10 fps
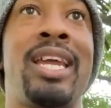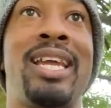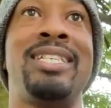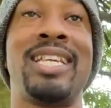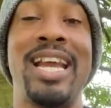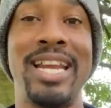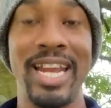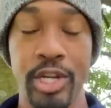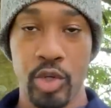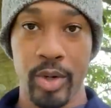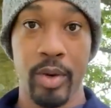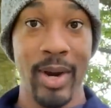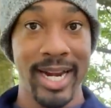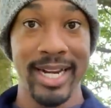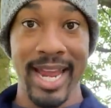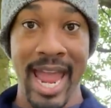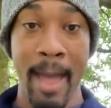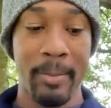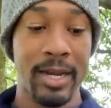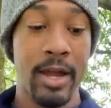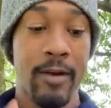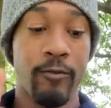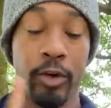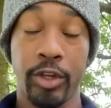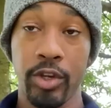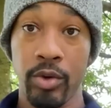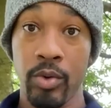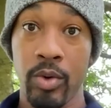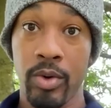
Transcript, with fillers: is an injury waiting to happen for you,